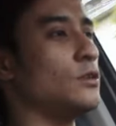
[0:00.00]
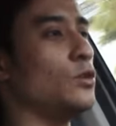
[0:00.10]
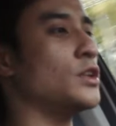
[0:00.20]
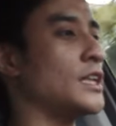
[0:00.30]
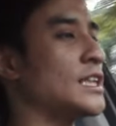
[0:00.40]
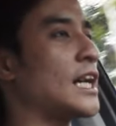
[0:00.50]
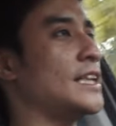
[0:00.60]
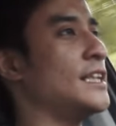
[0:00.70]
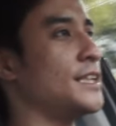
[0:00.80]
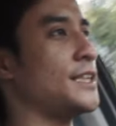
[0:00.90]
looks
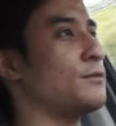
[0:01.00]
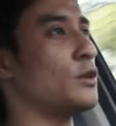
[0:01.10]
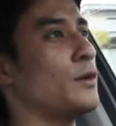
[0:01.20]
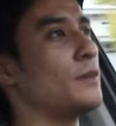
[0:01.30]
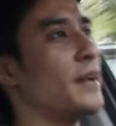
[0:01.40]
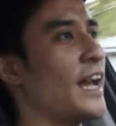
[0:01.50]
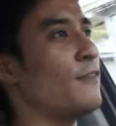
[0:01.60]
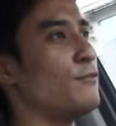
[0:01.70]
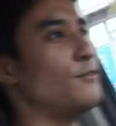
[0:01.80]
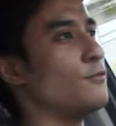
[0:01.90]
exactly the same. So with my
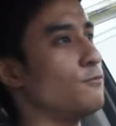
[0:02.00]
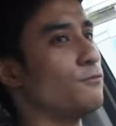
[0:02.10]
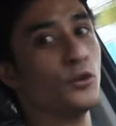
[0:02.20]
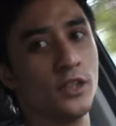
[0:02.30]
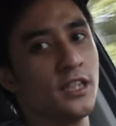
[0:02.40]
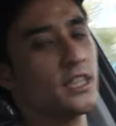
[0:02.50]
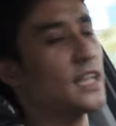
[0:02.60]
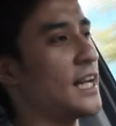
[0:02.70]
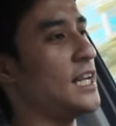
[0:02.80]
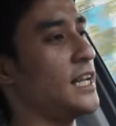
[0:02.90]
heavy footed
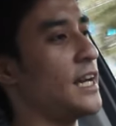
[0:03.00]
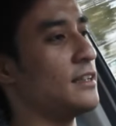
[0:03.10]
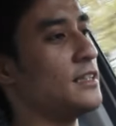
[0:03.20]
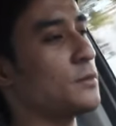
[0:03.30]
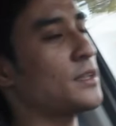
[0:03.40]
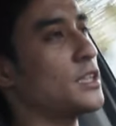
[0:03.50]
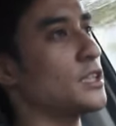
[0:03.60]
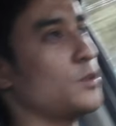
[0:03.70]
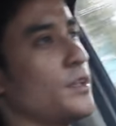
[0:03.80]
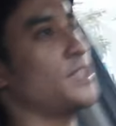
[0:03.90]
style, yeah, this one's
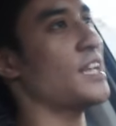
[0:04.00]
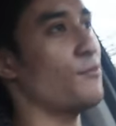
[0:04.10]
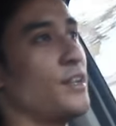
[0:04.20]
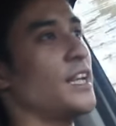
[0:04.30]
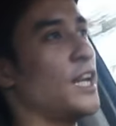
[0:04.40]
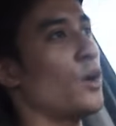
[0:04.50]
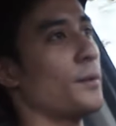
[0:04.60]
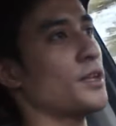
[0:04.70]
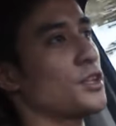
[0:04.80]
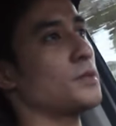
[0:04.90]
just doing 7
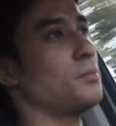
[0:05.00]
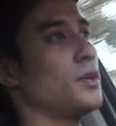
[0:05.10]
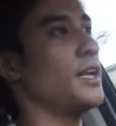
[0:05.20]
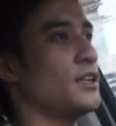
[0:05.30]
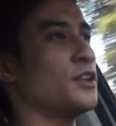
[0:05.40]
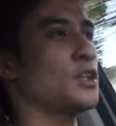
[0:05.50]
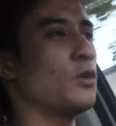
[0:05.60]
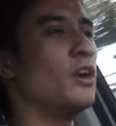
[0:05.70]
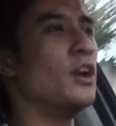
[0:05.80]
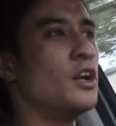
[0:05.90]
kilometers per liter.
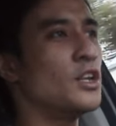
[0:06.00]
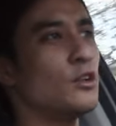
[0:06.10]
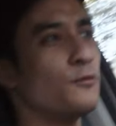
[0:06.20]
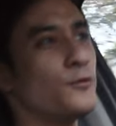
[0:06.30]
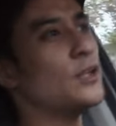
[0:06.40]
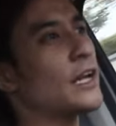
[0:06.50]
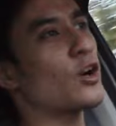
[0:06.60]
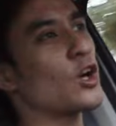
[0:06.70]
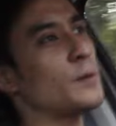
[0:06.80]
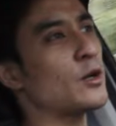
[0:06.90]
So the fuel
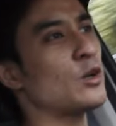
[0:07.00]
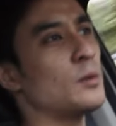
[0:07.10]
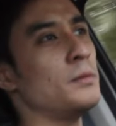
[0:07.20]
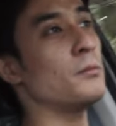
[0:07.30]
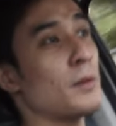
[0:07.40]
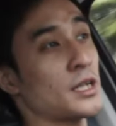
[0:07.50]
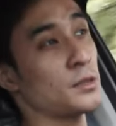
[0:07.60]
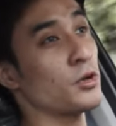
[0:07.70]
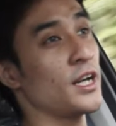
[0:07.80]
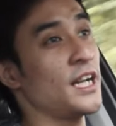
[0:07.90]
economy could be
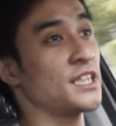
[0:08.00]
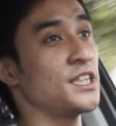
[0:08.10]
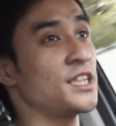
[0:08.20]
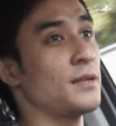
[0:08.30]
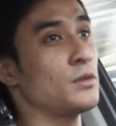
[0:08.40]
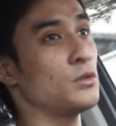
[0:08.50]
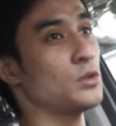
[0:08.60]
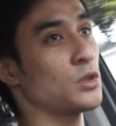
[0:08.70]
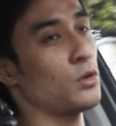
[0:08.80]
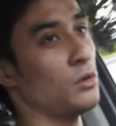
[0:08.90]
much more or less the same too.
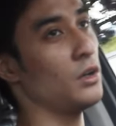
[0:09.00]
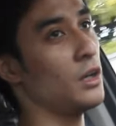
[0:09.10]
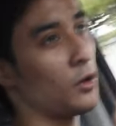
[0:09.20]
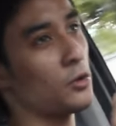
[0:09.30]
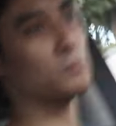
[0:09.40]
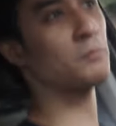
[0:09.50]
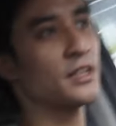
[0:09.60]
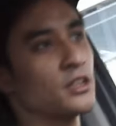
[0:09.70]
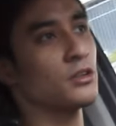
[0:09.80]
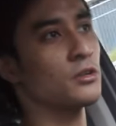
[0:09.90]
So on
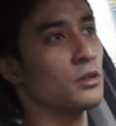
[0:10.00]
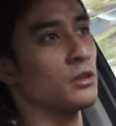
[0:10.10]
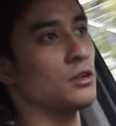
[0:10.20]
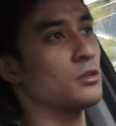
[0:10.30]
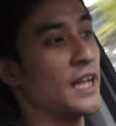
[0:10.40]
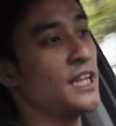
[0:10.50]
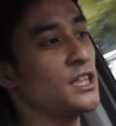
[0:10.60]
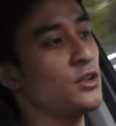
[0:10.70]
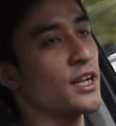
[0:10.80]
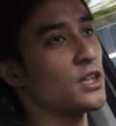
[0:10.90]
better
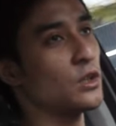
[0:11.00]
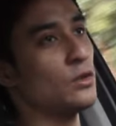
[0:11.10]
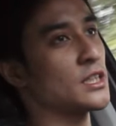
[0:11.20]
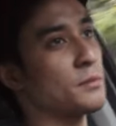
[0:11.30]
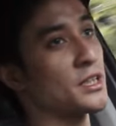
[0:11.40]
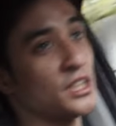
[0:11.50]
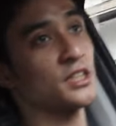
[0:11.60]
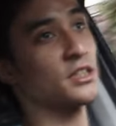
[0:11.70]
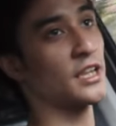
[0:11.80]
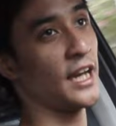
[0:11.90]
days you can do as much
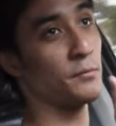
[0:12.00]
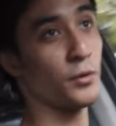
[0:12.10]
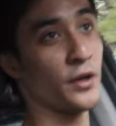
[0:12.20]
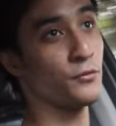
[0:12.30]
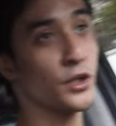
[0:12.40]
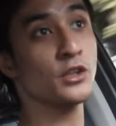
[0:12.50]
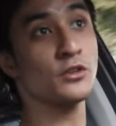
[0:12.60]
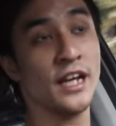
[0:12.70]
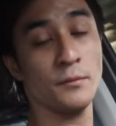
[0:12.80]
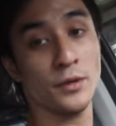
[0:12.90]
as 8.4 to
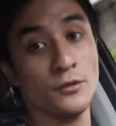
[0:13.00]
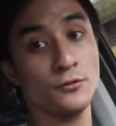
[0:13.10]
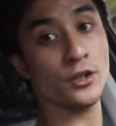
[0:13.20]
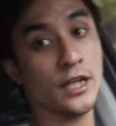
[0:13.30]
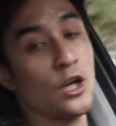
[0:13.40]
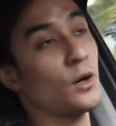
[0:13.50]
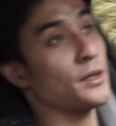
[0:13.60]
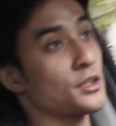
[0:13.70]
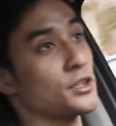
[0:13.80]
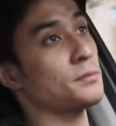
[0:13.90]
9.4
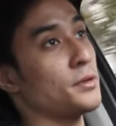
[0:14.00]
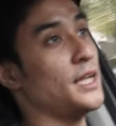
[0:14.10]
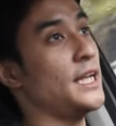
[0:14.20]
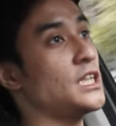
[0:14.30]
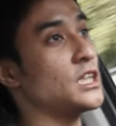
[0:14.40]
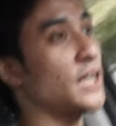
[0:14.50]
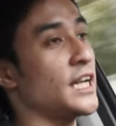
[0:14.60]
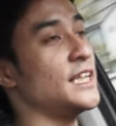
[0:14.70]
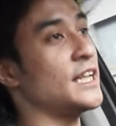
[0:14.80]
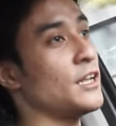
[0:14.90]
kilometers per liter,
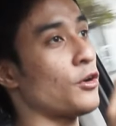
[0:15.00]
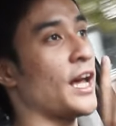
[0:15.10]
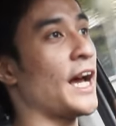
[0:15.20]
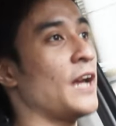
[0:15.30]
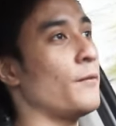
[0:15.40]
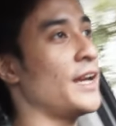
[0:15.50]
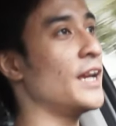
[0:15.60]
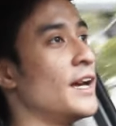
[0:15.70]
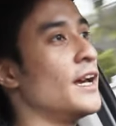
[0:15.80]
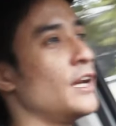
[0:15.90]
and then on highway
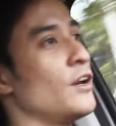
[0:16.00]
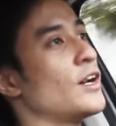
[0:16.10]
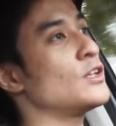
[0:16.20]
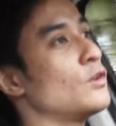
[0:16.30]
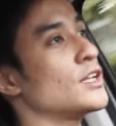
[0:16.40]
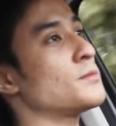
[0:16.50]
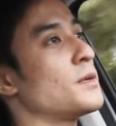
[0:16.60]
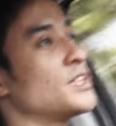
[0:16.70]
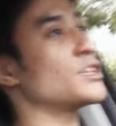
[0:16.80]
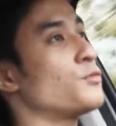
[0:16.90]
you can do as
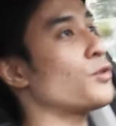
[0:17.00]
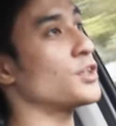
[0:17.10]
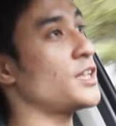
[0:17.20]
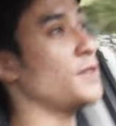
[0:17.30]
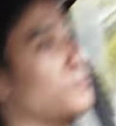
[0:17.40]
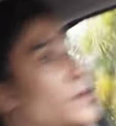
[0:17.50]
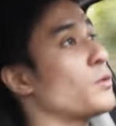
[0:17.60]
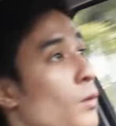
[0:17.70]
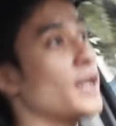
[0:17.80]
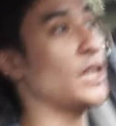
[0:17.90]
much as
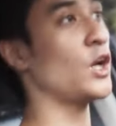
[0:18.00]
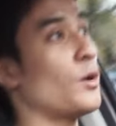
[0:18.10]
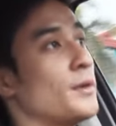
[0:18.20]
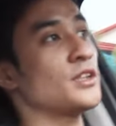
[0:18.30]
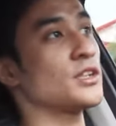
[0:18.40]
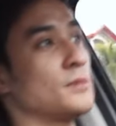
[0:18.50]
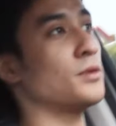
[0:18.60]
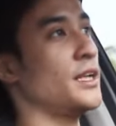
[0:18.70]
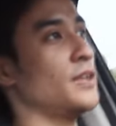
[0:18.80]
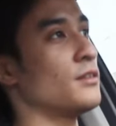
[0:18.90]
14.1 kilometers
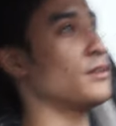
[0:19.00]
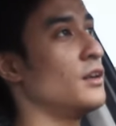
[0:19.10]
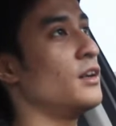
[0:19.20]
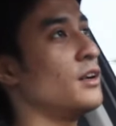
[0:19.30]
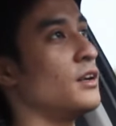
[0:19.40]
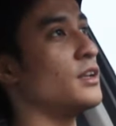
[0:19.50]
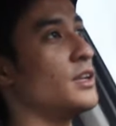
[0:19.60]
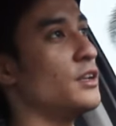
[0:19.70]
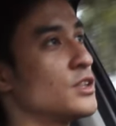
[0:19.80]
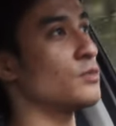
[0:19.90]
per liter. And
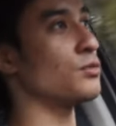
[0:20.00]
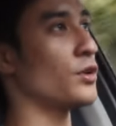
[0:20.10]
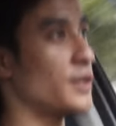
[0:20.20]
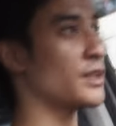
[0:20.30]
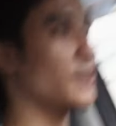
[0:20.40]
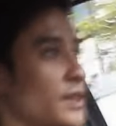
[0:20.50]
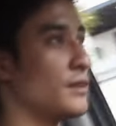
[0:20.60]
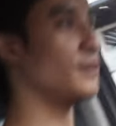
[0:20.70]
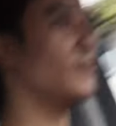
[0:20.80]
then here, just flying it again.